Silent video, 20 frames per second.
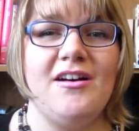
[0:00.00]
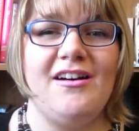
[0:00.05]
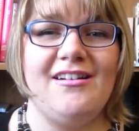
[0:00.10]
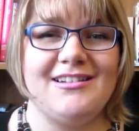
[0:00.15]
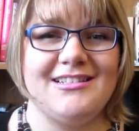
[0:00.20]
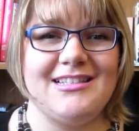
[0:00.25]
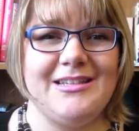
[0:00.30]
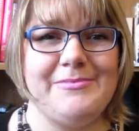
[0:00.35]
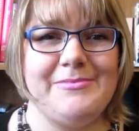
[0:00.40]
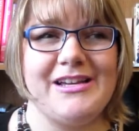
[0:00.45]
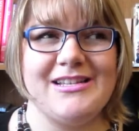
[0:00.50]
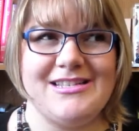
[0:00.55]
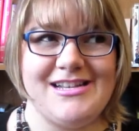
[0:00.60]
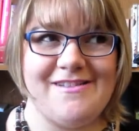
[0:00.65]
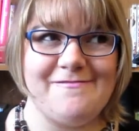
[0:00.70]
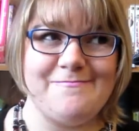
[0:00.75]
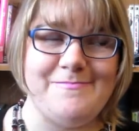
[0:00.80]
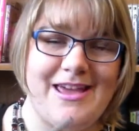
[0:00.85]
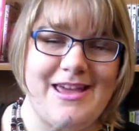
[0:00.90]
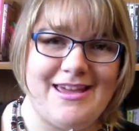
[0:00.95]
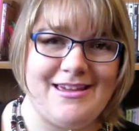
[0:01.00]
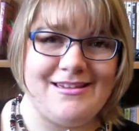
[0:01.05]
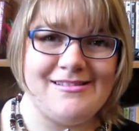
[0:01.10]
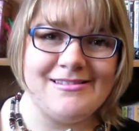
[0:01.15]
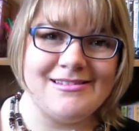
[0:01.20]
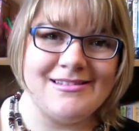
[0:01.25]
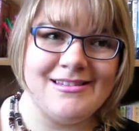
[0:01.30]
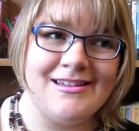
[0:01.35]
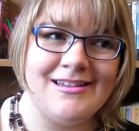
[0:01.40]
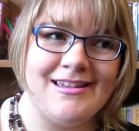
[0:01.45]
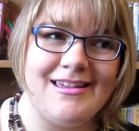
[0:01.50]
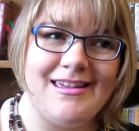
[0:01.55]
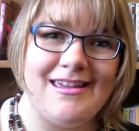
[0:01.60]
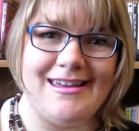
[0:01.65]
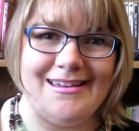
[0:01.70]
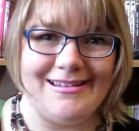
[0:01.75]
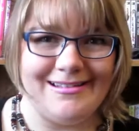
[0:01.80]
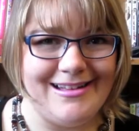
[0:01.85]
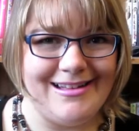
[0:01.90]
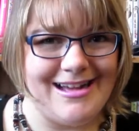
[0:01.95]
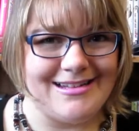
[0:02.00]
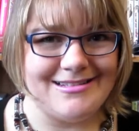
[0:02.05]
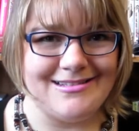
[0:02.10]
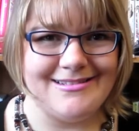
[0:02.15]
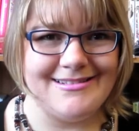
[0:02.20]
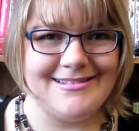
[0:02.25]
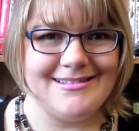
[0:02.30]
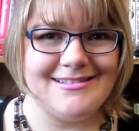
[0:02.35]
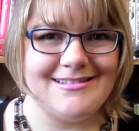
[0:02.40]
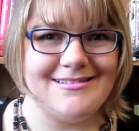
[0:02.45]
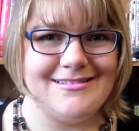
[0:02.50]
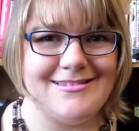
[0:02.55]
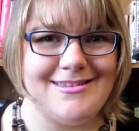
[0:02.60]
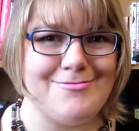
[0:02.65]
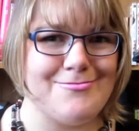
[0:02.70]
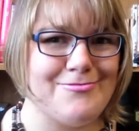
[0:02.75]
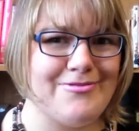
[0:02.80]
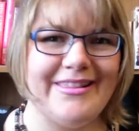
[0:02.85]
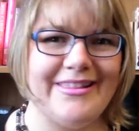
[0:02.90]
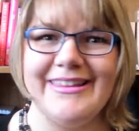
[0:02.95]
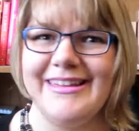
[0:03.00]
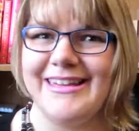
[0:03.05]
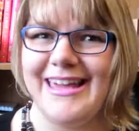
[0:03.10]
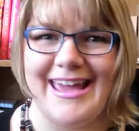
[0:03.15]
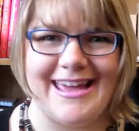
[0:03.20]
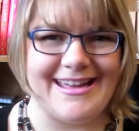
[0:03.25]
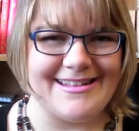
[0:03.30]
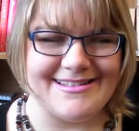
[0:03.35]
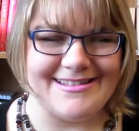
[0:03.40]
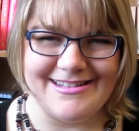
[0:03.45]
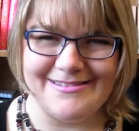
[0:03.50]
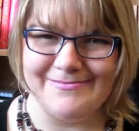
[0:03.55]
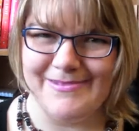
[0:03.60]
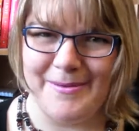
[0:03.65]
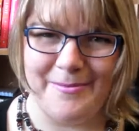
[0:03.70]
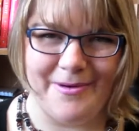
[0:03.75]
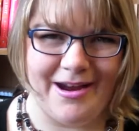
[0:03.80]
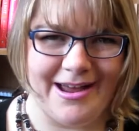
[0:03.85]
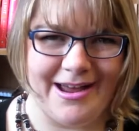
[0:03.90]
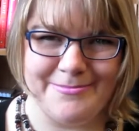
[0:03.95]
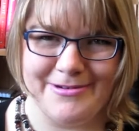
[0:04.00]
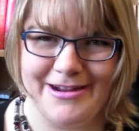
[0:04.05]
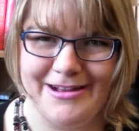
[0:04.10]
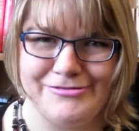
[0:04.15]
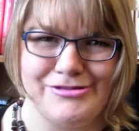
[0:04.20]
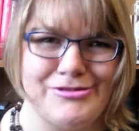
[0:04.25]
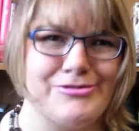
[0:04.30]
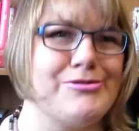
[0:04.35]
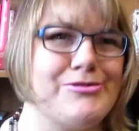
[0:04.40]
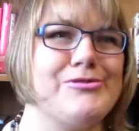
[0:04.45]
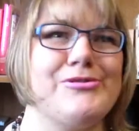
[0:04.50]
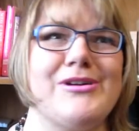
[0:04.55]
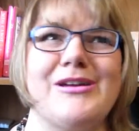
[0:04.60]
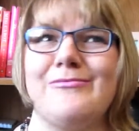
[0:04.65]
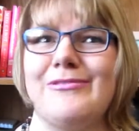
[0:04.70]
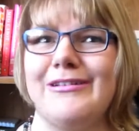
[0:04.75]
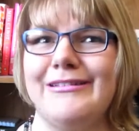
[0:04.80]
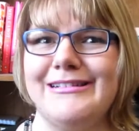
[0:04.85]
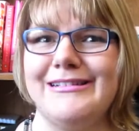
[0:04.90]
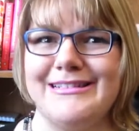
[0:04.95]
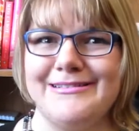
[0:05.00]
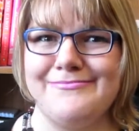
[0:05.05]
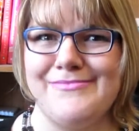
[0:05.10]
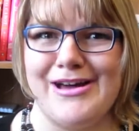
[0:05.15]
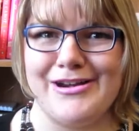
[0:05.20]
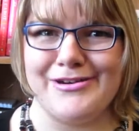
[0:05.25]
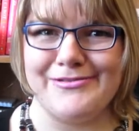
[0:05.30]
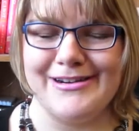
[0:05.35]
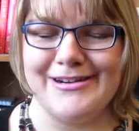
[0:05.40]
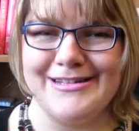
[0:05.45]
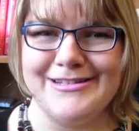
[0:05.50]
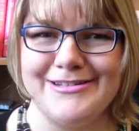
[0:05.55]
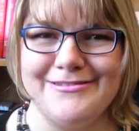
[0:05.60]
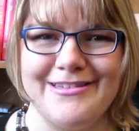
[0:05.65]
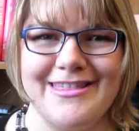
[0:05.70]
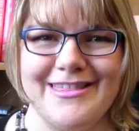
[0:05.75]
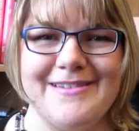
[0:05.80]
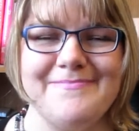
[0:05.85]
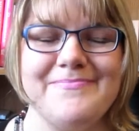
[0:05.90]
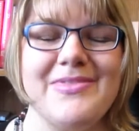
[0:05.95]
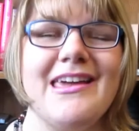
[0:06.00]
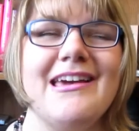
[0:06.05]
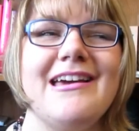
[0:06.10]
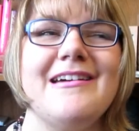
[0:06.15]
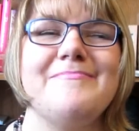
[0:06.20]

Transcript: honestly, because I have bangs and glasses, you really can't see my eyebrows, so it really doesn't matter what I do to them.